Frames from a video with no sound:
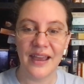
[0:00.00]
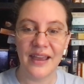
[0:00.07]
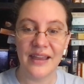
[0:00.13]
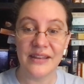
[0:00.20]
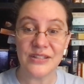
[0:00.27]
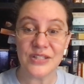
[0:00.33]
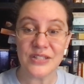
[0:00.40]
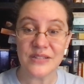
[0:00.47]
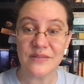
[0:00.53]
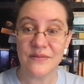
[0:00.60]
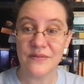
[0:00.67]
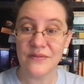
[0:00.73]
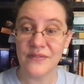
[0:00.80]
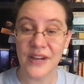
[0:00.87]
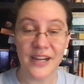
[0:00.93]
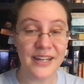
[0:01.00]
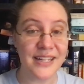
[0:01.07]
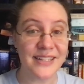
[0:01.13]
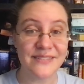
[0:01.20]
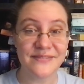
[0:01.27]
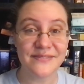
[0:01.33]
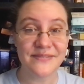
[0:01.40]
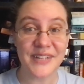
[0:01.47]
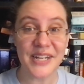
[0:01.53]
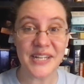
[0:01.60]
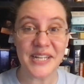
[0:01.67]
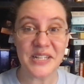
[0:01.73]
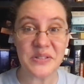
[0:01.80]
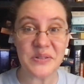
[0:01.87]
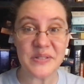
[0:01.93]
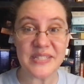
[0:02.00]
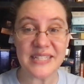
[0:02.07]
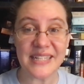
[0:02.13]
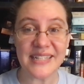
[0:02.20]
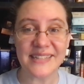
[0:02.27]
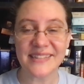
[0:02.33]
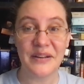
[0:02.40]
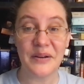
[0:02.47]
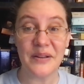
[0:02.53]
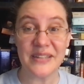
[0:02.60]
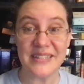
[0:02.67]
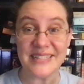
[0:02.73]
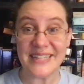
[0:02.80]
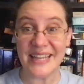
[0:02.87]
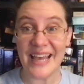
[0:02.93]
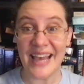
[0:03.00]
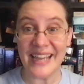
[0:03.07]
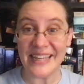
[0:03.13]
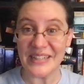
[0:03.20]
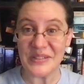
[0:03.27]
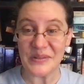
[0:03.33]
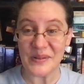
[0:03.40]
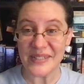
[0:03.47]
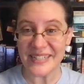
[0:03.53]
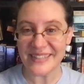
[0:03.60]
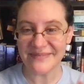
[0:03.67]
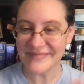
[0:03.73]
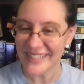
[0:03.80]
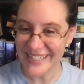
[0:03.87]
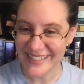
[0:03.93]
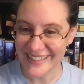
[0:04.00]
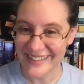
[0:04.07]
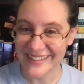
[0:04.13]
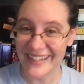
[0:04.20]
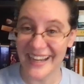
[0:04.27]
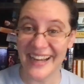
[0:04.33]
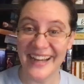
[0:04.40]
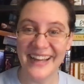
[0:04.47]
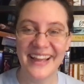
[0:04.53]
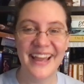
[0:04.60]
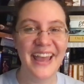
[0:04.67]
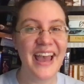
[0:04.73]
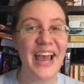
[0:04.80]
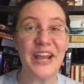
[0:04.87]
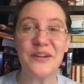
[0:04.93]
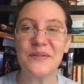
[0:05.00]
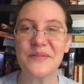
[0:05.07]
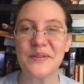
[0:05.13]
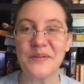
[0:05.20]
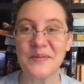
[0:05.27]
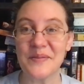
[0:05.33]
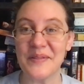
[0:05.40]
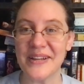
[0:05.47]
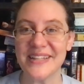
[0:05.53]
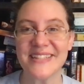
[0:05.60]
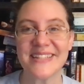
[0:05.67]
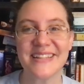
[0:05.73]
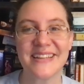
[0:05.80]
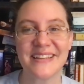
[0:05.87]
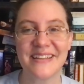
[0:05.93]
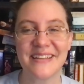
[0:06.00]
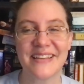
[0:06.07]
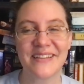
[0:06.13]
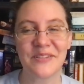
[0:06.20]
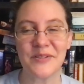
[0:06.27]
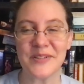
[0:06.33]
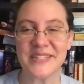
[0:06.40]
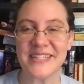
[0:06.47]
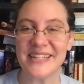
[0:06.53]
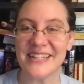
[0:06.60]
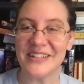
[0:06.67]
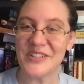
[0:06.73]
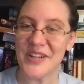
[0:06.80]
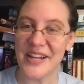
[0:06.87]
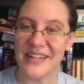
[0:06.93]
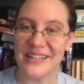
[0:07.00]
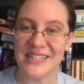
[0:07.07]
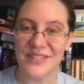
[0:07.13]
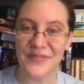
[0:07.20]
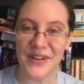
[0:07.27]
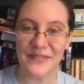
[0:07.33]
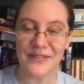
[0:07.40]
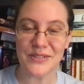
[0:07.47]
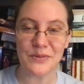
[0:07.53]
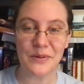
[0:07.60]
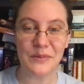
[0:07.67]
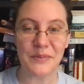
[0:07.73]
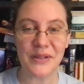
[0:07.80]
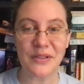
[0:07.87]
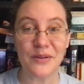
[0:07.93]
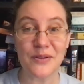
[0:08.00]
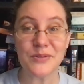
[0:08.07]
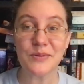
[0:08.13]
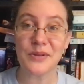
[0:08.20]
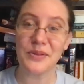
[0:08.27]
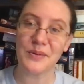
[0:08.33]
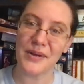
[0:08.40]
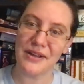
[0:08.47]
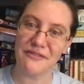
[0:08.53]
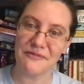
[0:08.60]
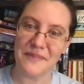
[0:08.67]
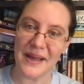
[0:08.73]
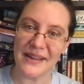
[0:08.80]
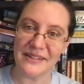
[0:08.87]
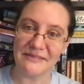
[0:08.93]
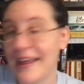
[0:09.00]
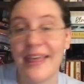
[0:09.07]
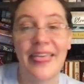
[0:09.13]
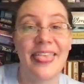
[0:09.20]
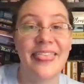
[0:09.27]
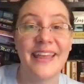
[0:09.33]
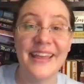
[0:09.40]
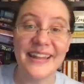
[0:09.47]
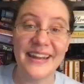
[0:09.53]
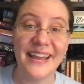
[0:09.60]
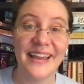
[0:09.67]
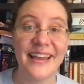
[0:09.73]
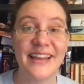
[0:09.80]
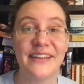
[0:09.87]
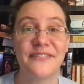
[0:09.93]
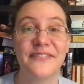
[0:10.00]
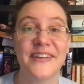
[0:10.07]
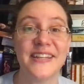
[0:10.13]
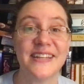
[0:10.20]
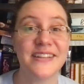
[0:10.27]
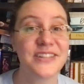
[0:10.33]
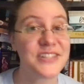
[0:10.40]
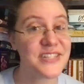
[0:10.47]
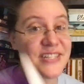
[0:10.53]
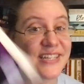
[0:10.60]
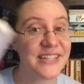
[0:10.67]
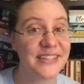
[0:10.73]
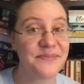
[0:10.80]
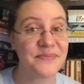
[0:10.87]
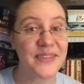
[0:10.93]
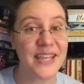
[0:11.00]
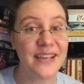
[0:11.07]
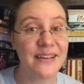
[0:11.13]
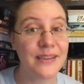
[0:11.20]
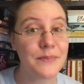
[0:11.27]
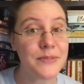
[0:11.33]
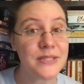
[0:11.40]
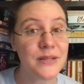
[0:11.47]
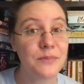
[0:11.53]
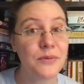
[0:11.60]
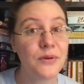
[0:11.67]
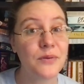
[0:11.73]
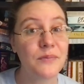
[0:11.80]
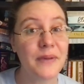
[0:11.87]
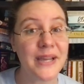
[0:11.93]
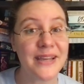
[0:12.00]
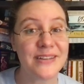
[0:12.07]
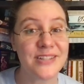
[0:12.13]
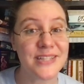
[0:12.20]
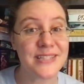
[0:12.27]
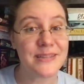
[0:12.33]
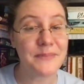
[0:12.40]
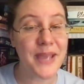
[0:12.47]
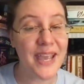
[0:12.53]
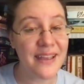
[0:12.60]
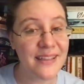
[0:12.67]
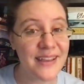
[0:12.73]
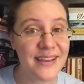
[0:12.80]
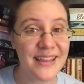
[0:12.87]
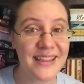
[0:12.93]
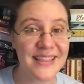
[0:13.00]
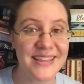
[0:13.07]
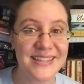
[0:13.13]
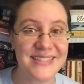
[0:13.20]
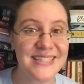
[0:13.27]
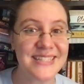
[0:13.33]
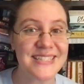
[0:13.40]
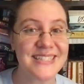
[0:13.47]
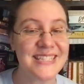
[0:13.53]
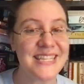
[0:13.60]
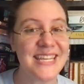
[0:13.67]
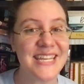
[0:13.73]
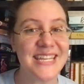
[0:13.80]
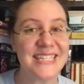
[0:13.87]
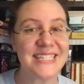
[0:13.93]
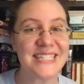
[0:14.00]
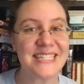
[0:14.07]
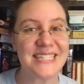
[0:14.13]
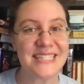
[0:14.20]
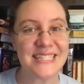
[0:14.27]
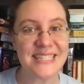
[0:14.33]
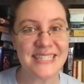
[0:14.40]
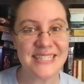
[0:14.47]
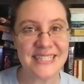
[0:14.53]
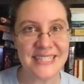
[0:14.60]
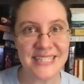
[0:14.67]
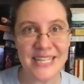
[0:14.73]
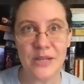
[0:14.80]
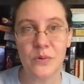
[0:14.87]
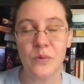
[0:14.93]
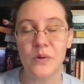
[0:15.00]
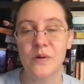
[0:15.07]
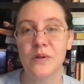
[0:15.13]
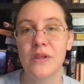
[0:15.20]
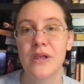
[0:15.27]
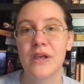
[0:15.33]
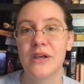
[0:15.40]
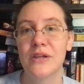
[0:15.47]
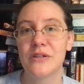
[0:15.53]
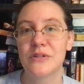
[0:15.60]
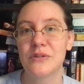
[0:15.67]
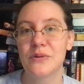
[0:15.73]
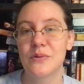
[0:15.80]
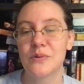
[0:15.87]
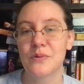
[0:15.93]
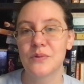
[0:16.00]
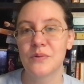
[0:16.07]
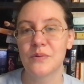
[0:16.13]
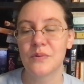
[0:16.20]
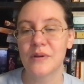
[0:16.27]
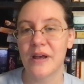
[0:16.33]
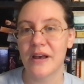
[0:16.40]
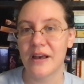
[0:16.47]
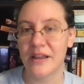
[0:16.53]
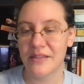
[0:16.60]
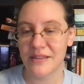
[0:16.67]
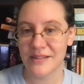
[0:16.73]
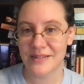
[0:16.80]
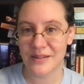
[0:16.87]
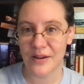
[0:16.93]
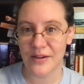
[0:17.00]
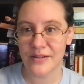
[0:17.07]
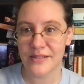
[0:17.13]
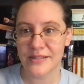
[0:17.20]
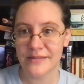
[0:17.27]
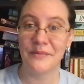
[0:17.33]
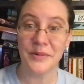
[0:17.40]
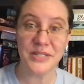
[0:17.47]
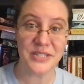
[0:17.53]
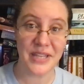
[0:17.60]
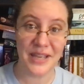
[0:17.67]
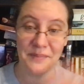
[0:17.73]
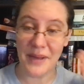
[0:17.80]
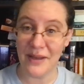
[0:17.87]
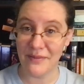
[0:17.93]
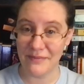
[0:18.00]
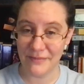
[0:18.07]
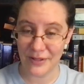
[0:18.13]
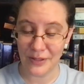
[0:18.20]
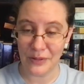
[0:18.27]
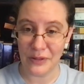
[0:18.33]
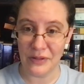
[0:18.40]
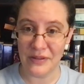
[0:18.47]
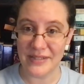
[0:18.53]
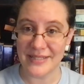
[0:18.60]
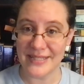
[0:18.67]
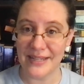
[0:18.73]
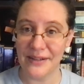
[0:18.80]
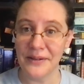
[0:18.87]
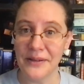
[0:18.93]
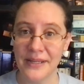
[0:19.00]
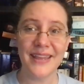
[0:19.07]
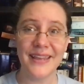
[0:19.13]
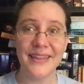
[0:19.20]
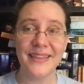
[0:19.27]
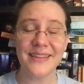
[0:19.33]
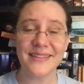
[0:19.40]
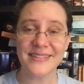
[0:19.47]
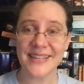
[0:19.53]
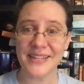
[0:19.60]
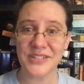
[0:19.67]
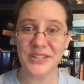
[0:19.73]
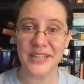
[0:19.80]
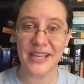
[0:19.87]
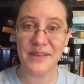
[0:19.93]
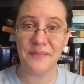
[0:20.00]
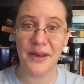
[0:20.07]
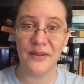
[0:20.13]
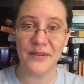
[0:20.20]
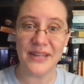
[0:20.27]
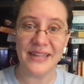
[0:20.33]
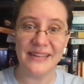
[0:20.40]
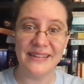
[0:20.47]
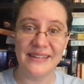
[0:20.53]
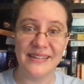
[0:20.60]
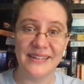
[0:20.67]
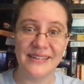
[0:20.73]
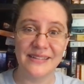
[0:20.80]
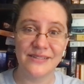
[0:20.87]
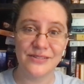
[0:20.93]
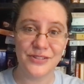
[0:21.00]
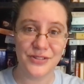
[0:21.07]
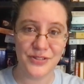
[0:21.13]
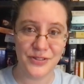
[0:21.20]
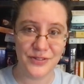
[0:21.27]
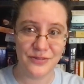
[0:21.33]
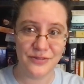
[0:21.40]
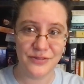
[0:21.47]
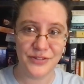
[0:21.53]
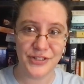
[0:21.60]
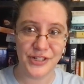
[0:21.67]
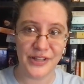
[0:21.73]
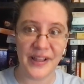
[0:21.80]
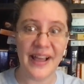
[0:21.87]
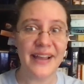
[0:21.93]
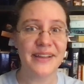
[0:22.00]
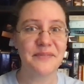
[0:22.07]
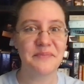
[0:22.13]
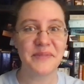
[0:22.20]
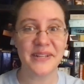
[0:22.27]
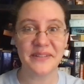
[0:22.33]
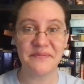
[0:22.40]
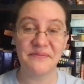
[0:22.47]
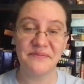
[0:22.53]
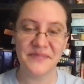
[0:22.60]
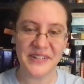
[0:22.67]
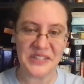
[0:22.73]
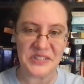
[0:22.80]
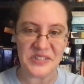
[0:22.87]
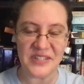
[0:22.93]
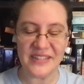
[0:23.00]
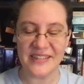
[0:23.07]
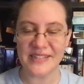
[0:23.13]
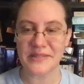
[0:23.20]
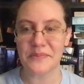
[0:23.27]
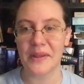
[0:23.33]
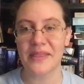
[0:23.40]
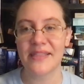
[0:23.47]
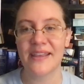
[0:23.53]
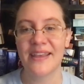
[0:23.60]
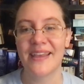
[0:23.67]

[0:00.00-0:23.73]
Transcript: And just very, very interesting, or at least I enjoyed it. I don't know what Kristen and Shannon's favorites were, but those were three of mine. Then I finished Eclipse the Moon by Jessie Mihalik. This is the sequel to Hunt the Stars, which came out earlier this year. I think this actually came out in July, but I finished it this month.